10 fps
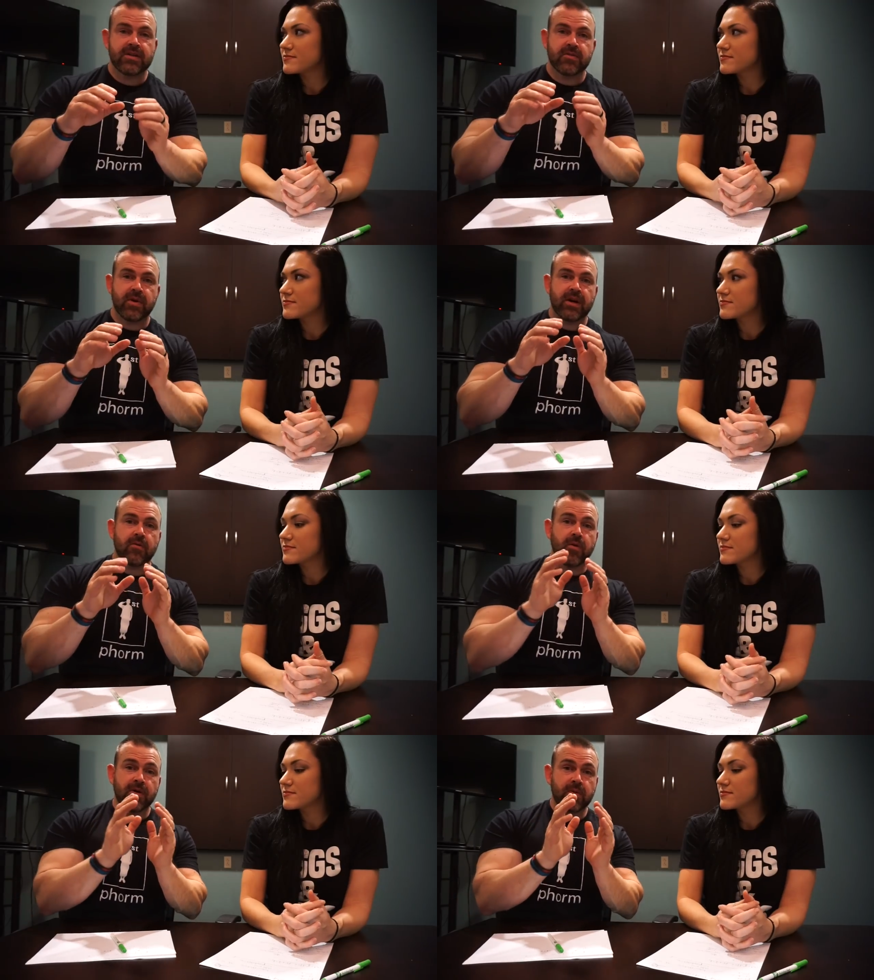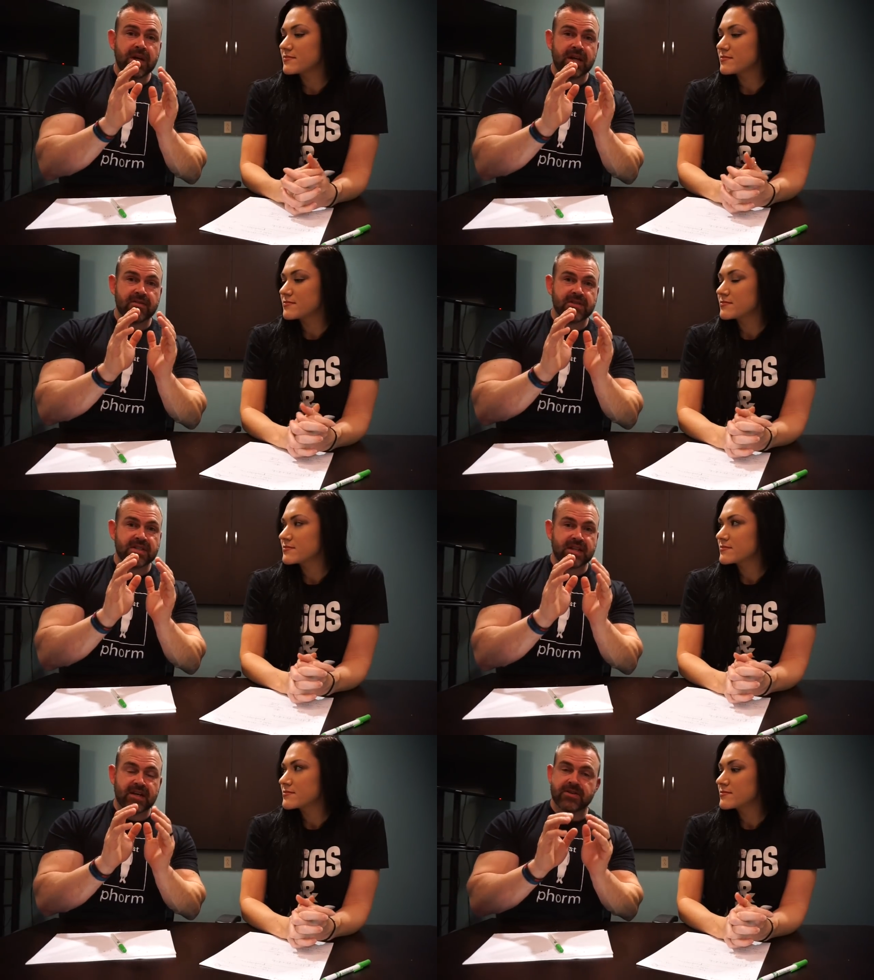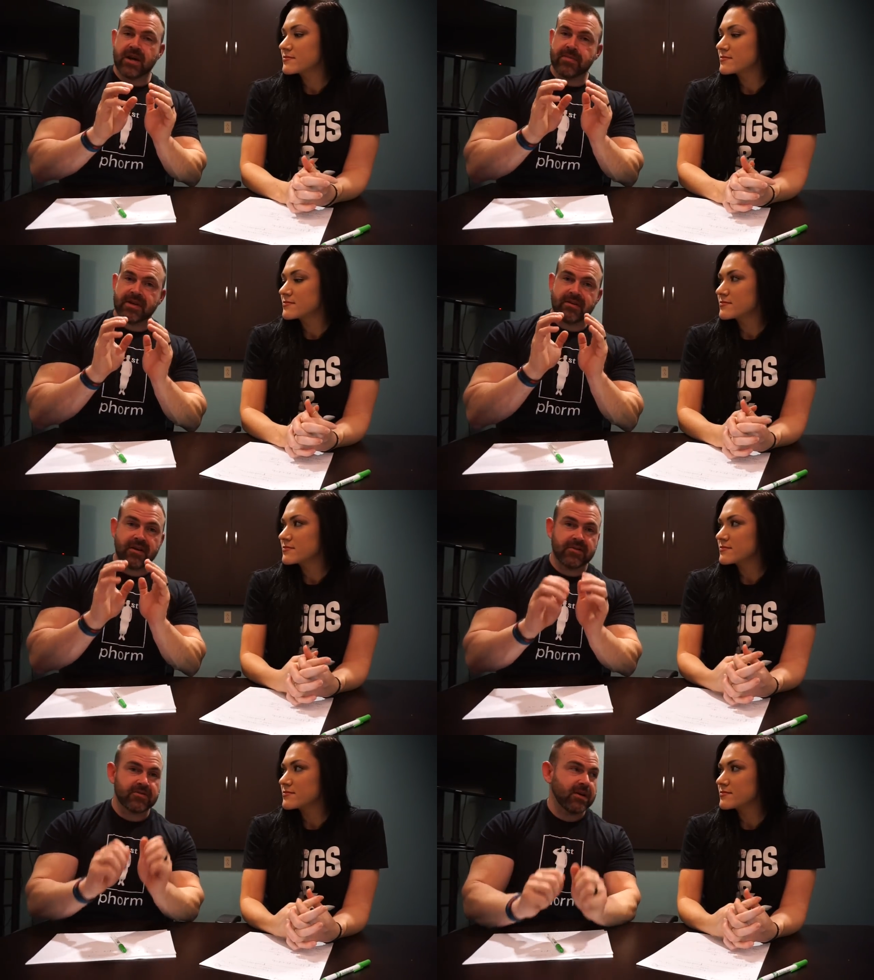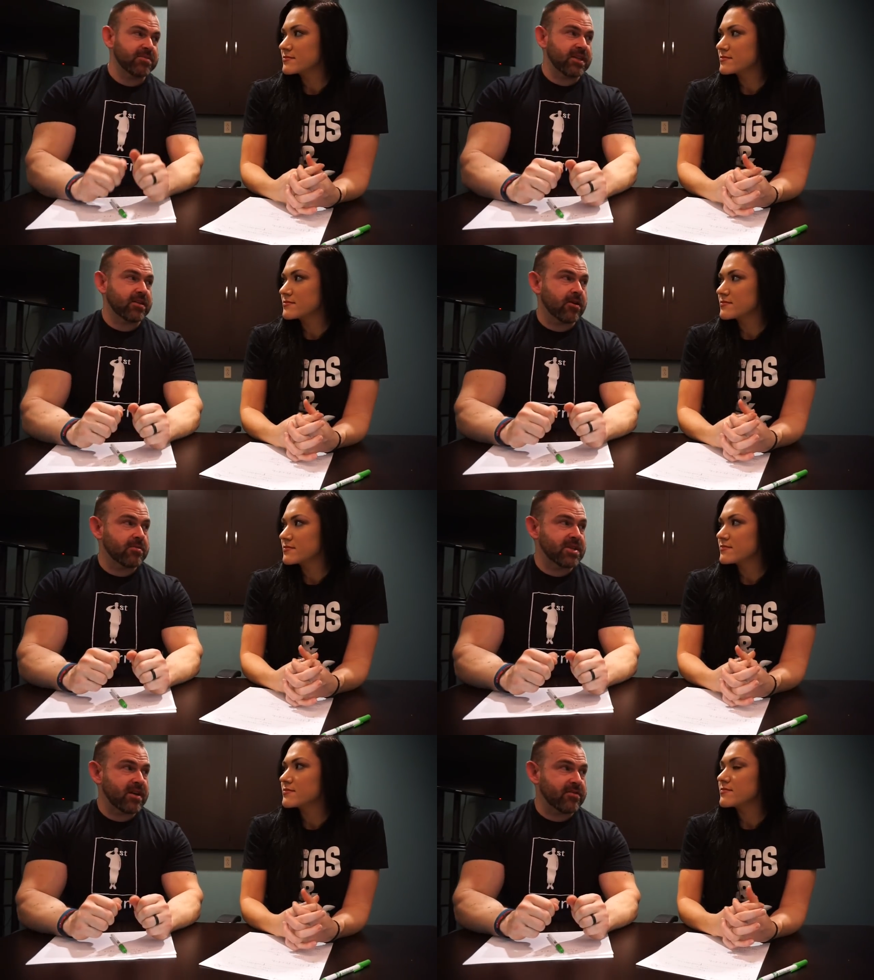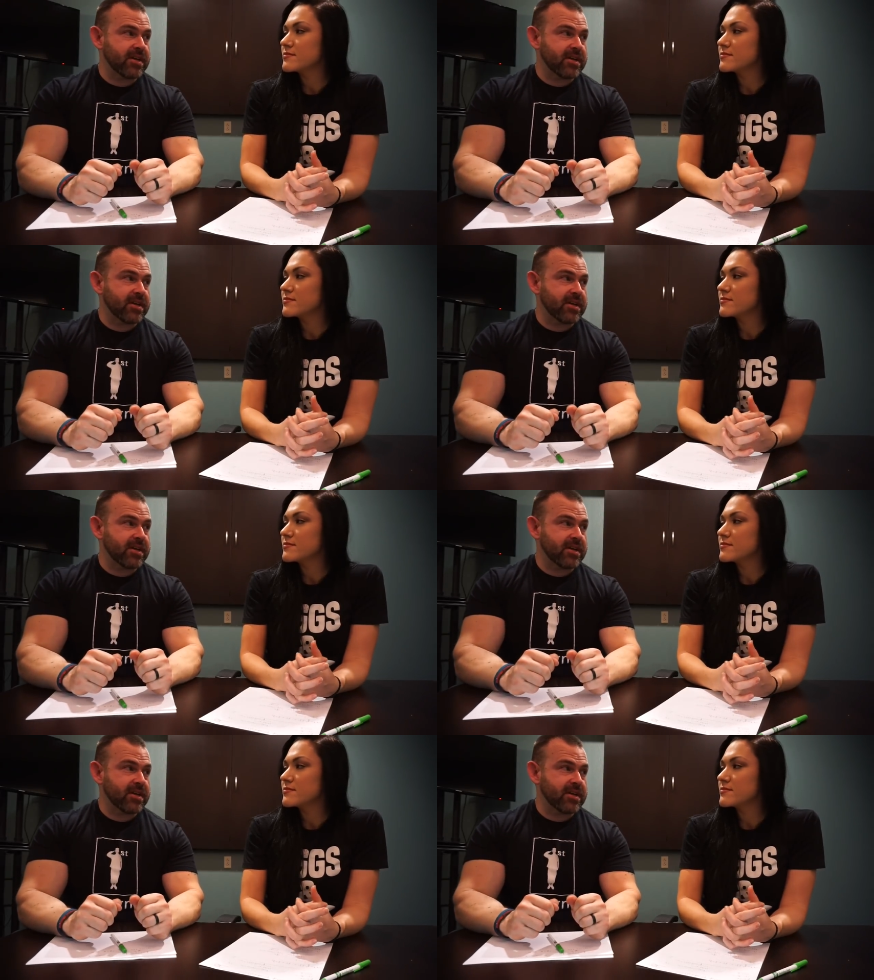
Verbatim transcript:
Speaker 1: to where one week if she's not dropping i'll drop 10 carbs out of her mm-hmm.